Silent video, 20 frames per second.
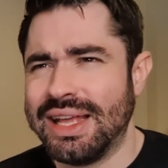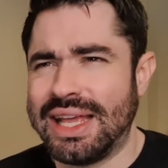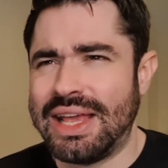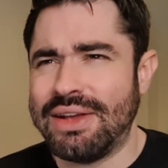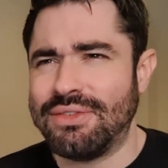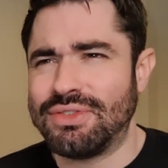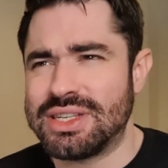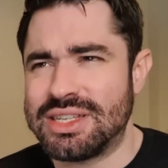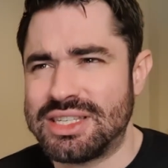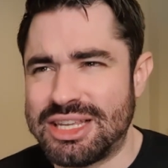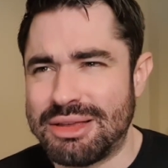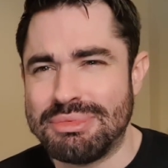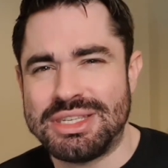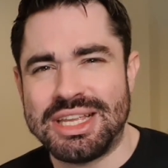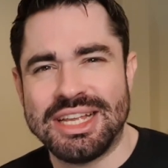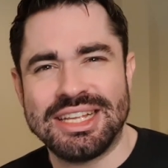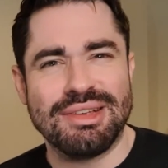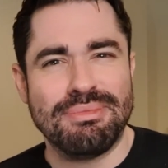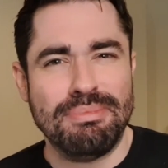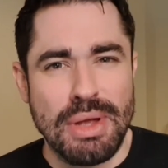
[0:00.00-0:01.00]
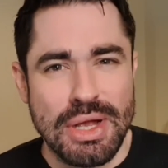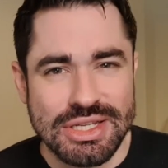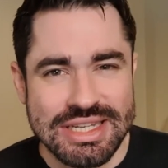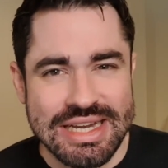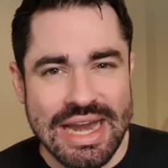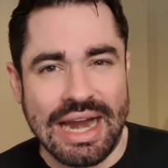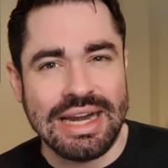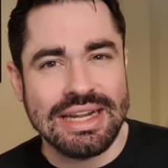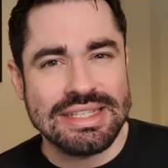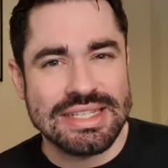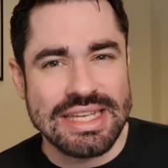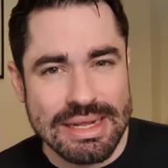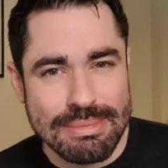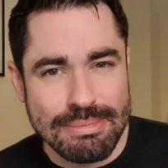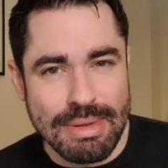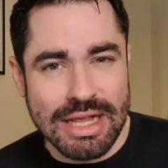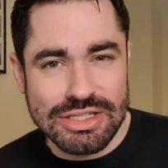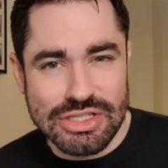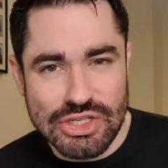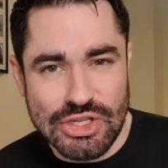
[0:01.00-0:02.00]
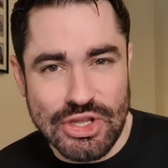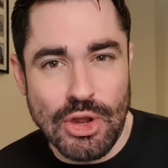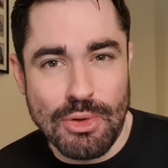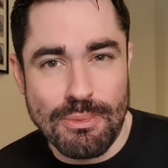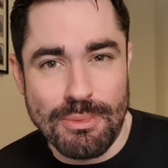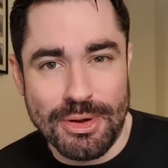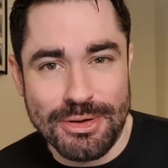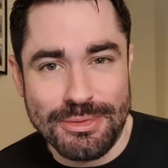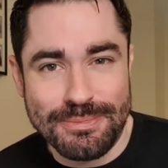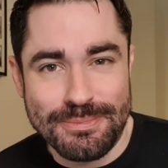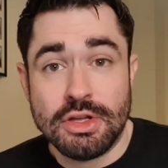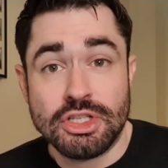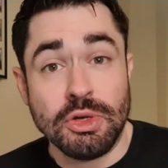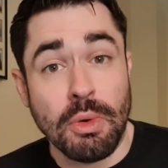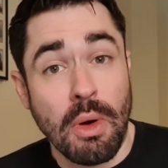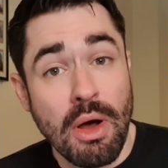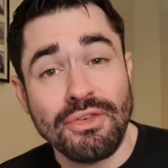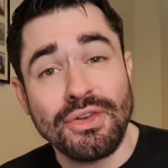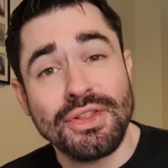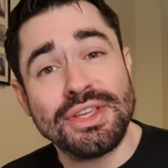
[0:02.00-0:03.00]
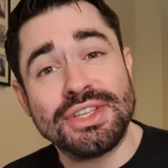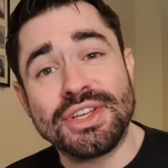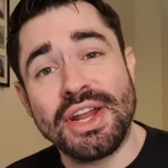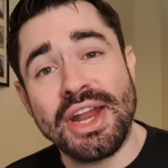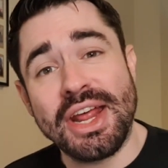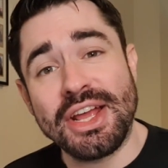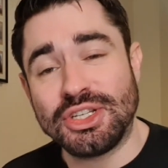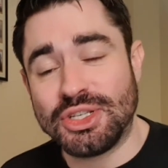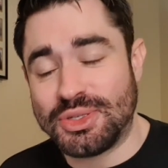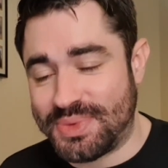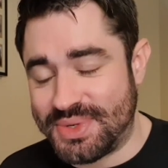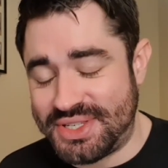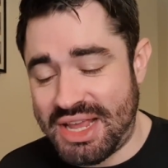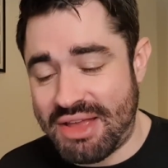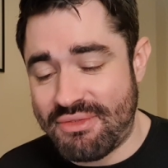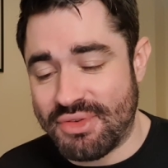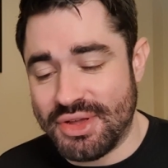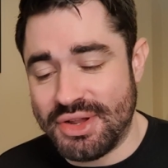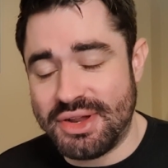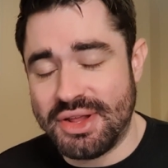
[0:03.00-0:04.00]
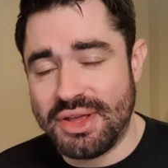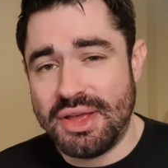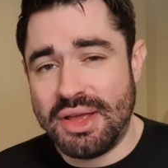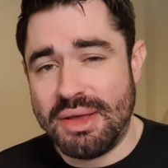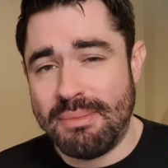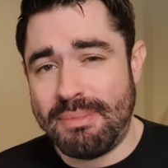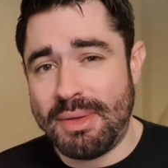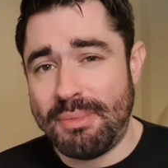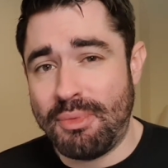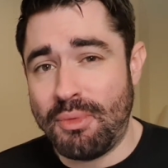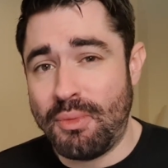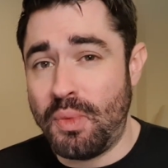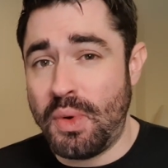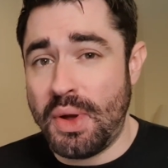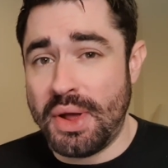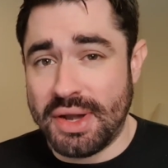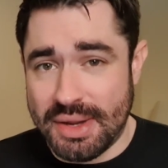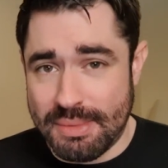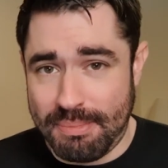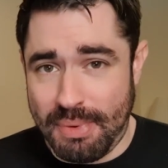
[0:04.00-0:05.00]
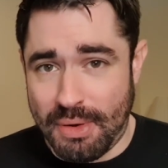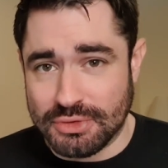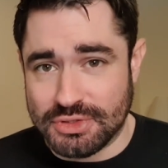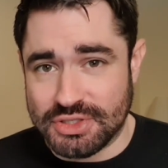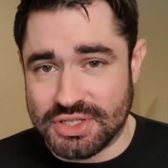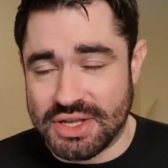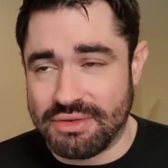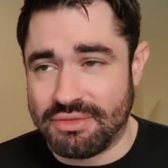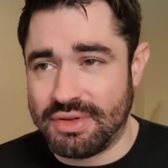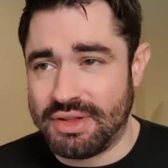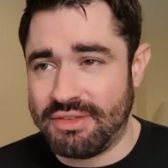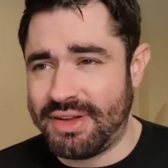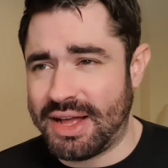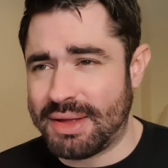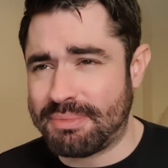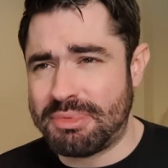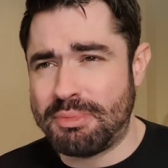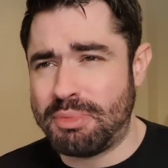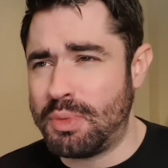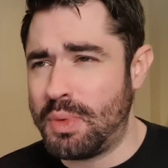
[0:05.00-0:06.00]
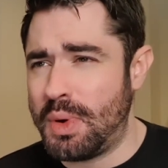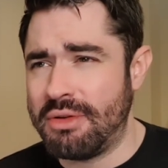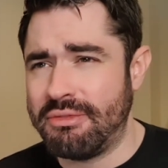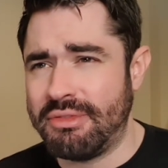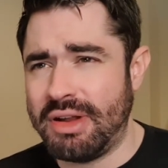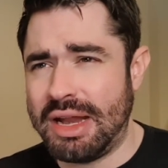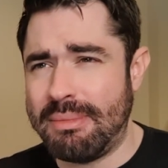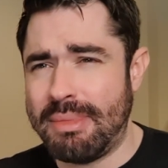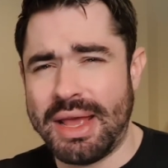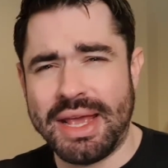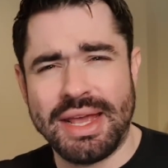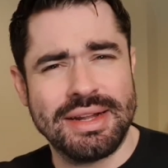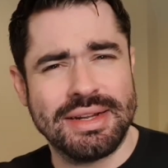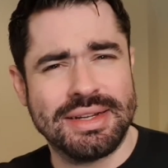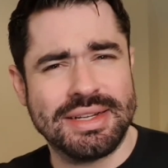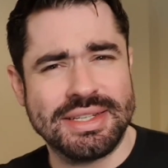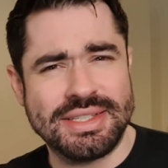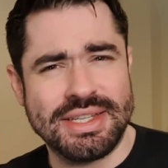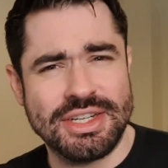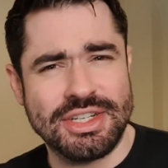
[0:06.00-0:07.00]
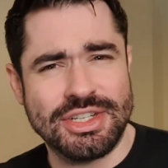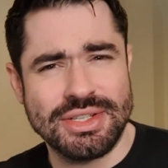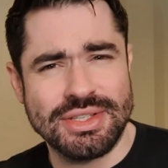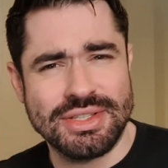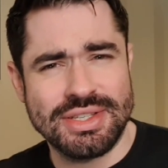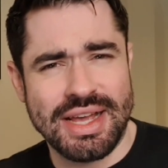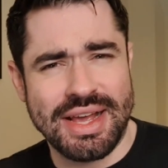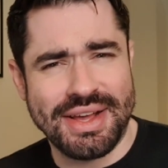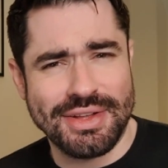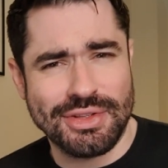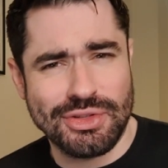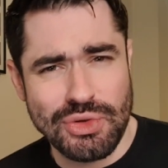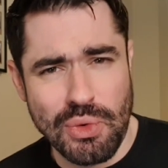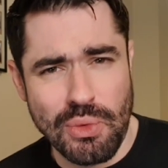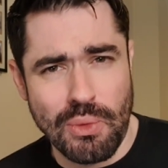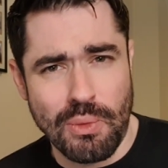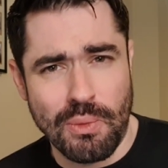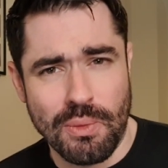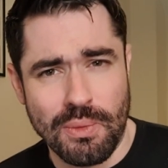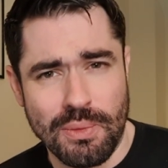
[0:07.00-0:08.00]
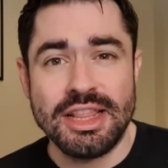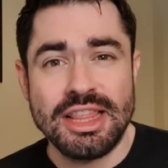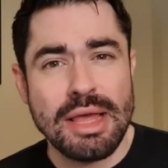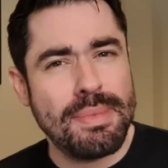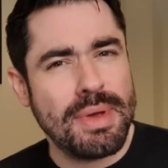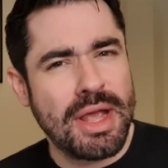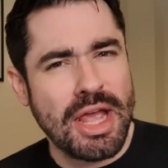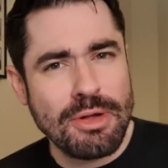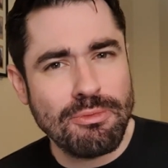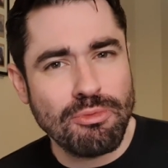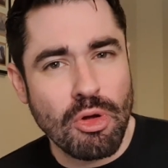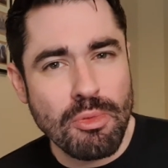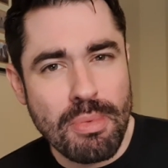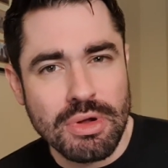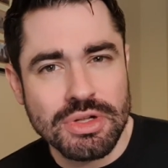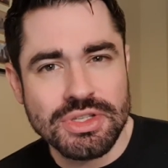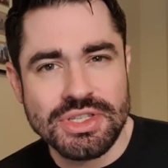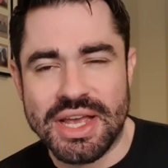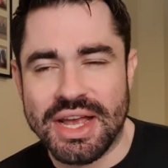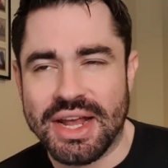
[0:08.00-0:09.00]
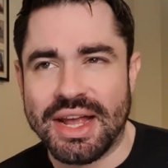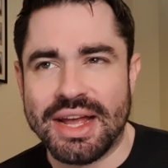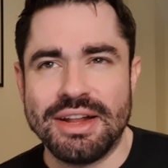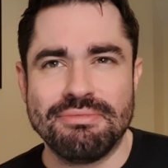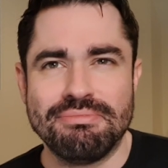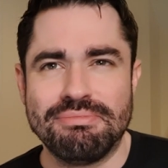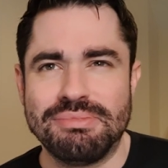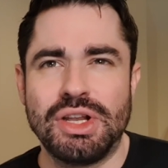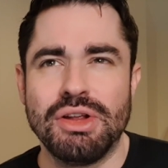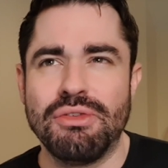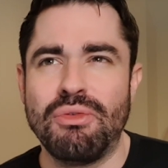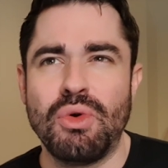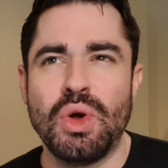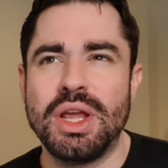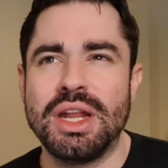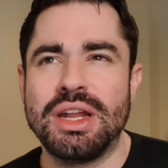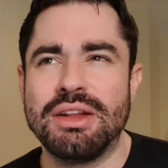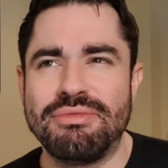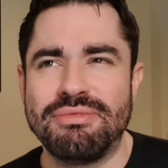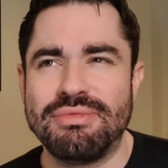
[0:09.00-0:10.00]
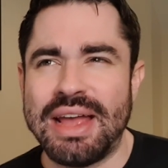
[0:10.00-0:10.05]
gives us some sense of personality and makes us human. So after these connections were severed, people weren't impulsive. In fact, people weren't really making decisions at all. They became robotic and devoid of